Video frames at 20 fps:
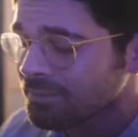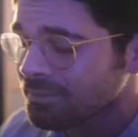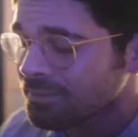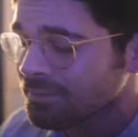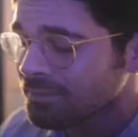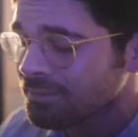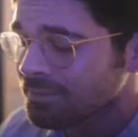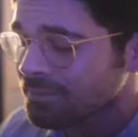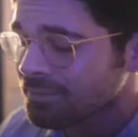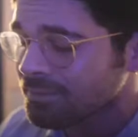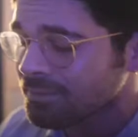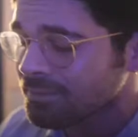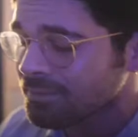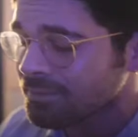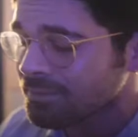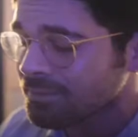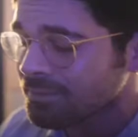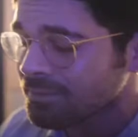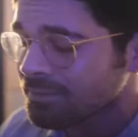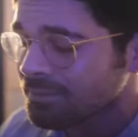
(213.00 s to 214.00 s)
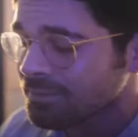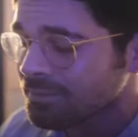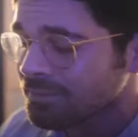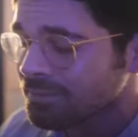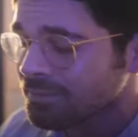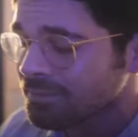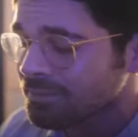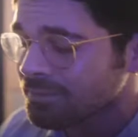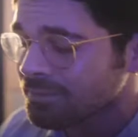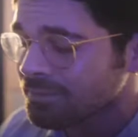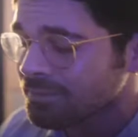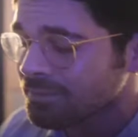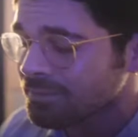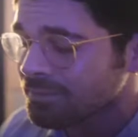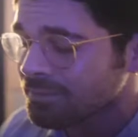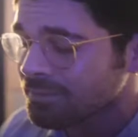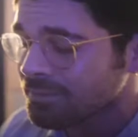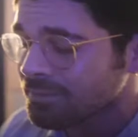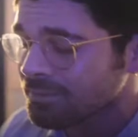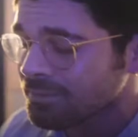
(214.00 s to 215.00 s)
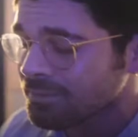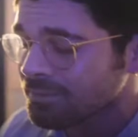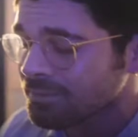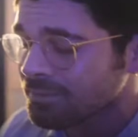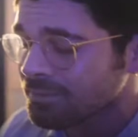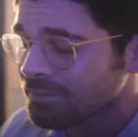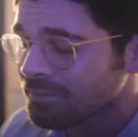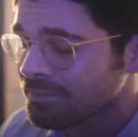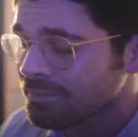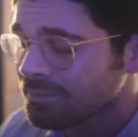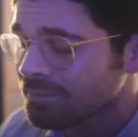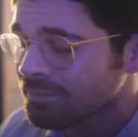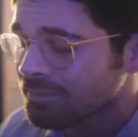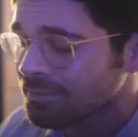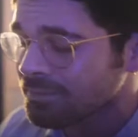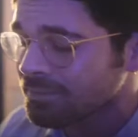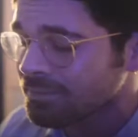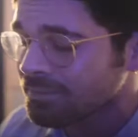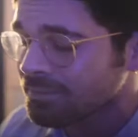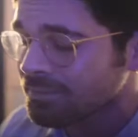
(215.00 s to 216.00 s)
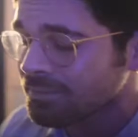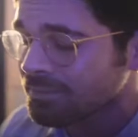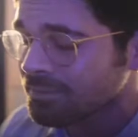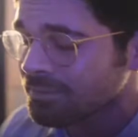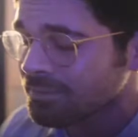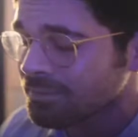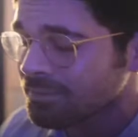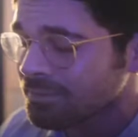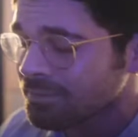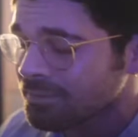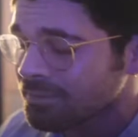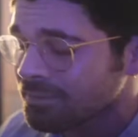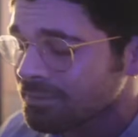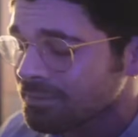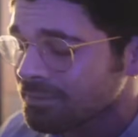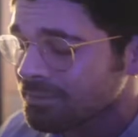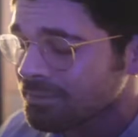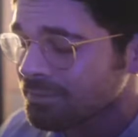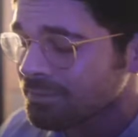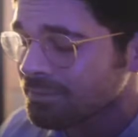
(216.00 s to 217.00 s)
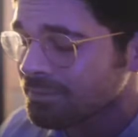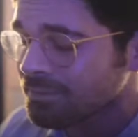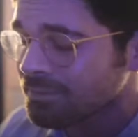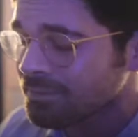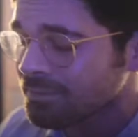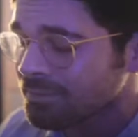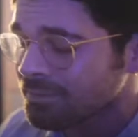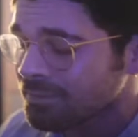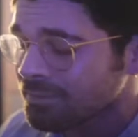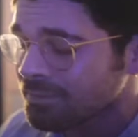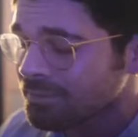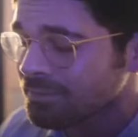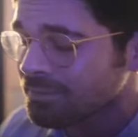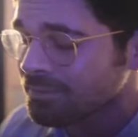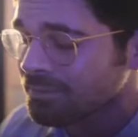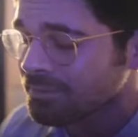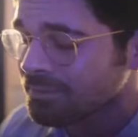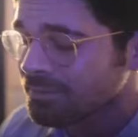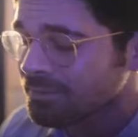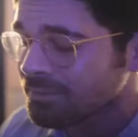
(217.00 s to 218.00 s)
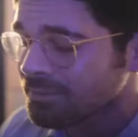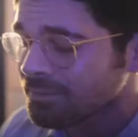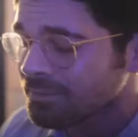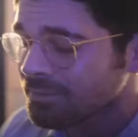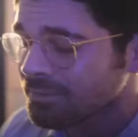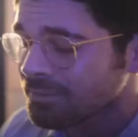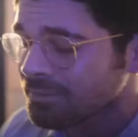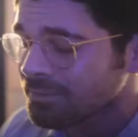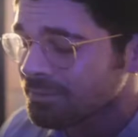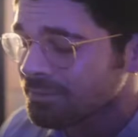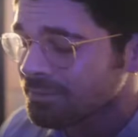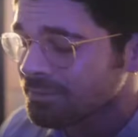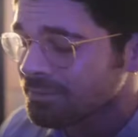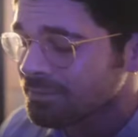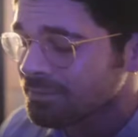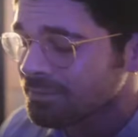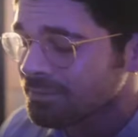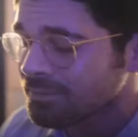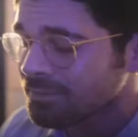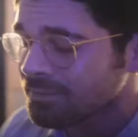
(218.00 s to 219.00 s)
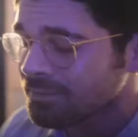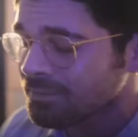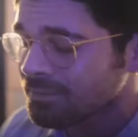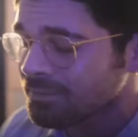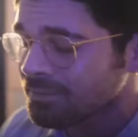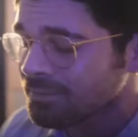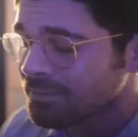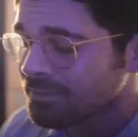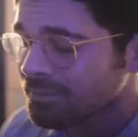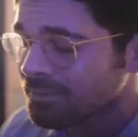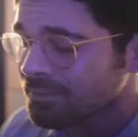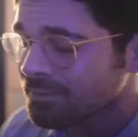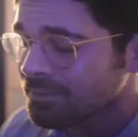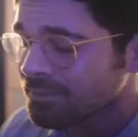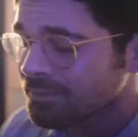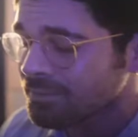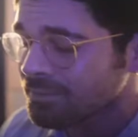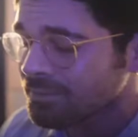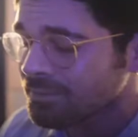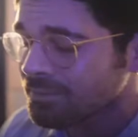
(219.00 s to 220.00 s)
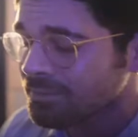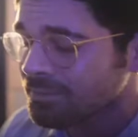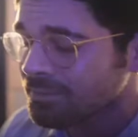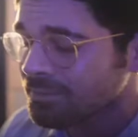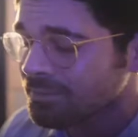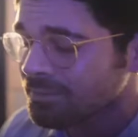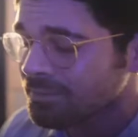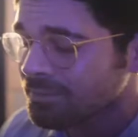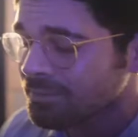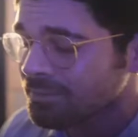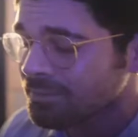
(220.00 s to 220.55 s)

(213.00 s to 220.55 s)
[no speech]